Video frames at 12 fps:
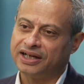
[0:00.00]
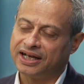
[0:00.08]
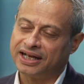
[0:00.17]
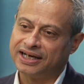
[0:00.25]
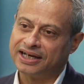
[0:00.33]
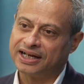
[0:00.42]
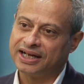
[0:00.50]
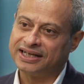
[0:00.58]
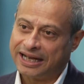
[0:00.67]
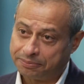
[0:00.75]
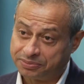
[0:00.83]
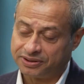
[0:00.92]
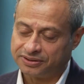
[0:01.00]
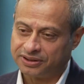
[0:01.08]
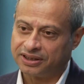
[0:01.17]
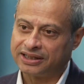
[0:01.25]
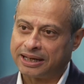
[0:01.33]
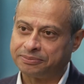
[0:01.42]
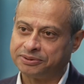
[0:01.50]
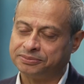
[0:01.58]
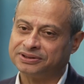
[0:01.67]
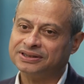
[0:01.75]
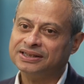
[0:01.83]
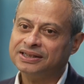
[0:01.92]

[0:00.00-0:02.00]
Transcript: and adapt, adaptable.